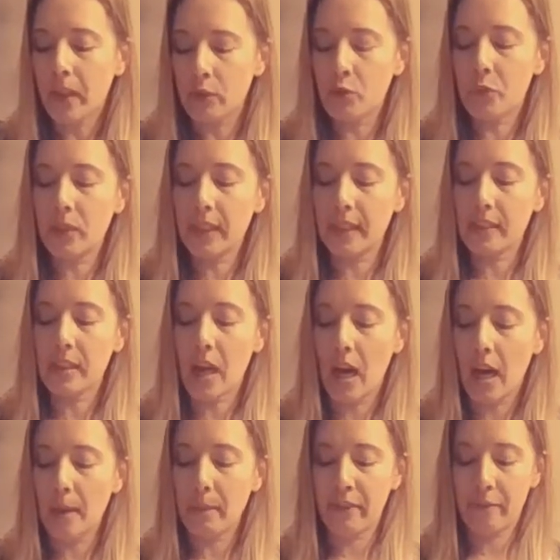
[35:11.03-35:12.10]
it's really a
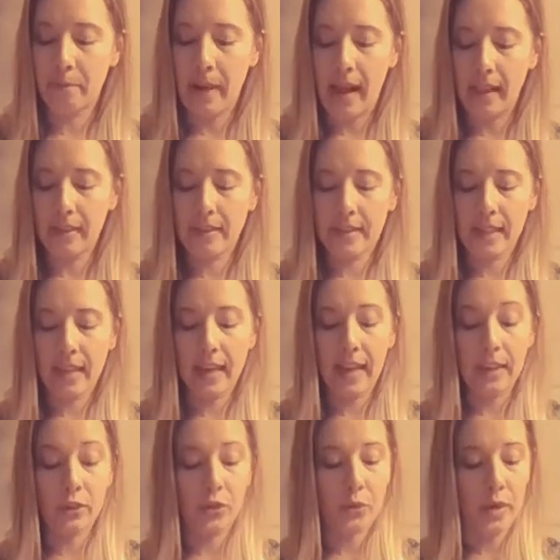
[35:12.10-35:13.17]
time of balancing
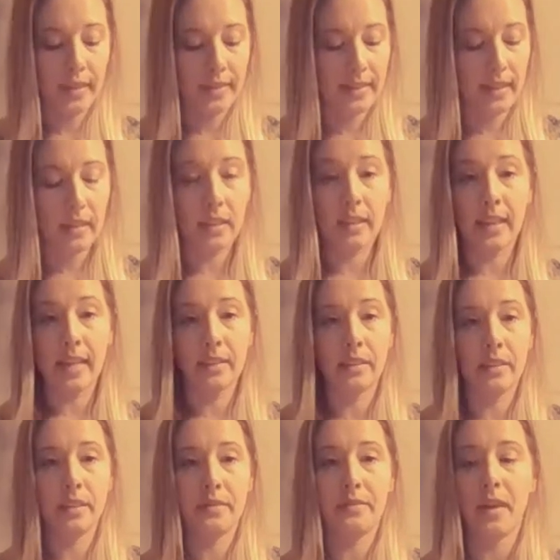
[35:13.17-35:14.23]
and trusting that
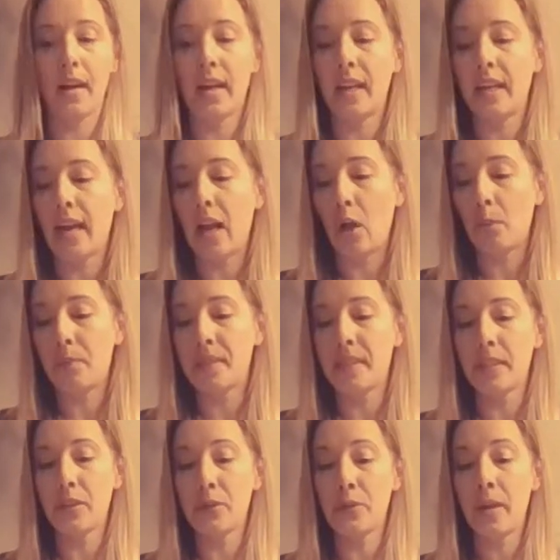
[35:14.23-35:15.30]
the divine helps
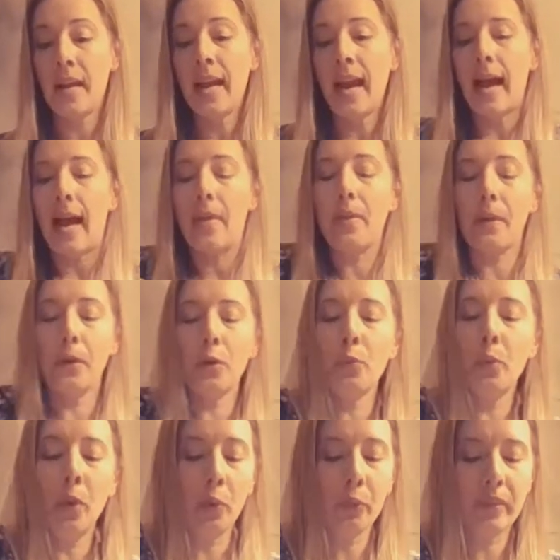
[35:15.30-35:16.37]
you and that you
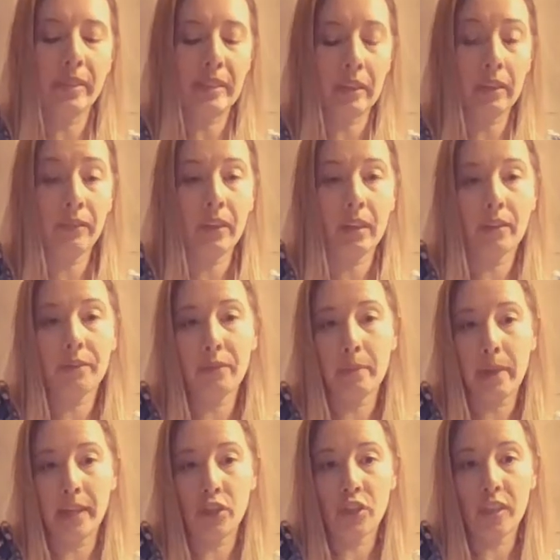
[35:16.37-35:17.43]
will receive the
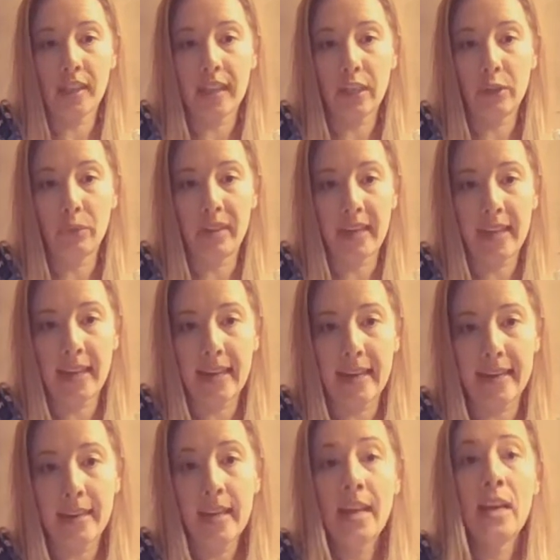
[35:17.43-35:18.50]
information that you
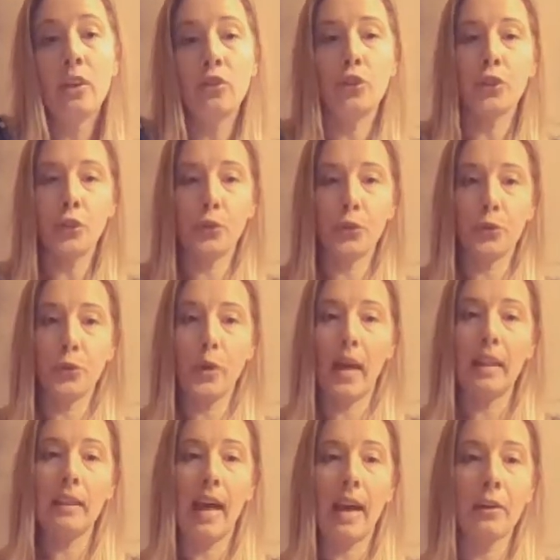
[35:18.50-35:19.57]
need to
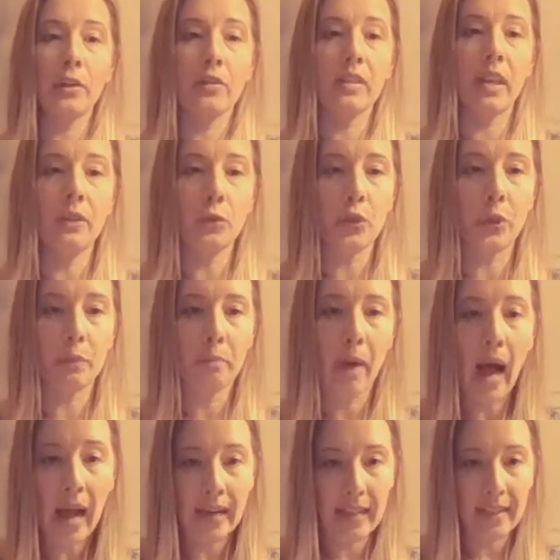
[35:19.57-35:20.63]
allow yourself to
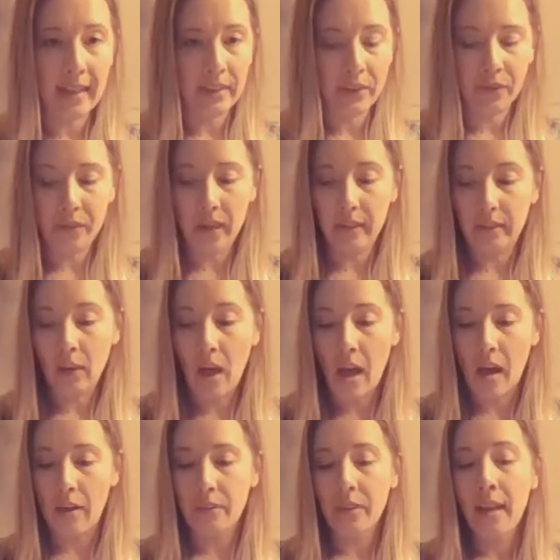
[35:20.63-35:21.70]
embody that divine
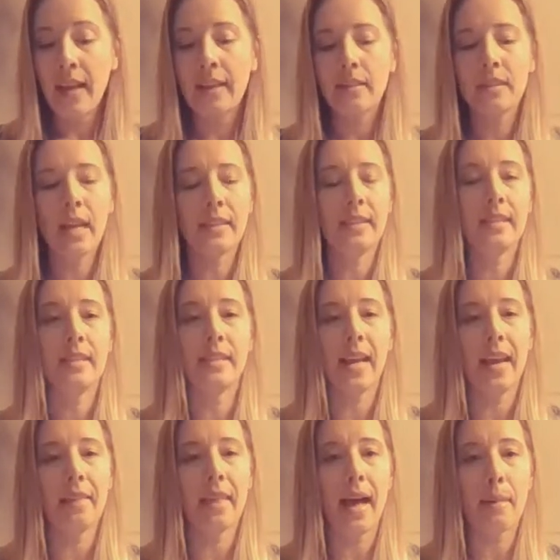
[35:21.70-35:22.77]
love. Not to
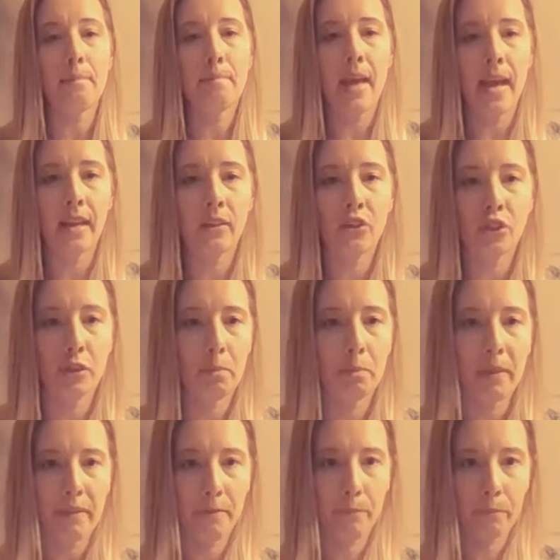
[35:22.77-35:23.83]
say that men shouldn't
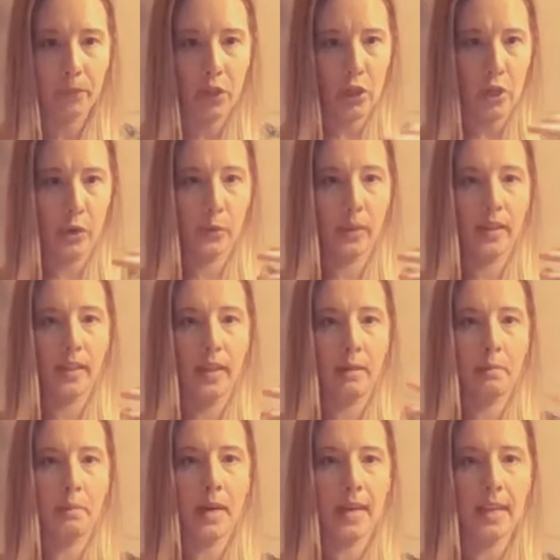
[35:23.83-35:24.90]
be, you know,
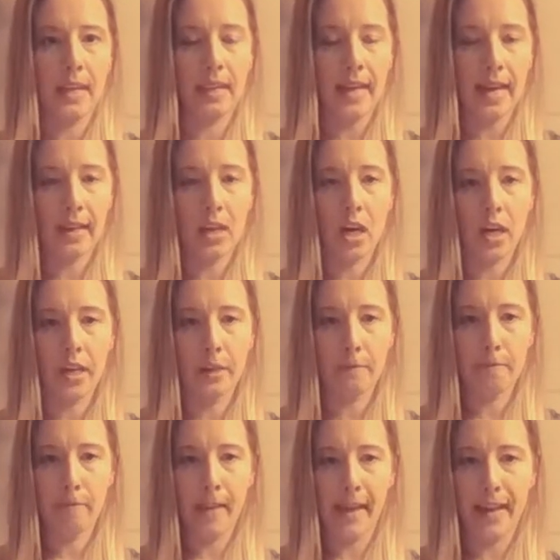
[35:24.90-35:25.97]
embodying that kind of
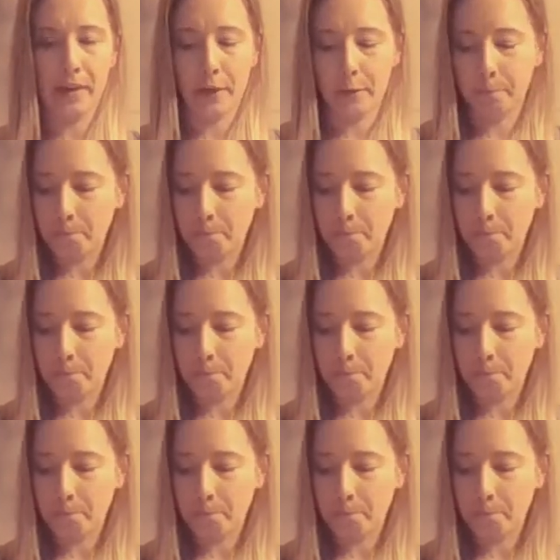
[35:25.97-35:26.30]
like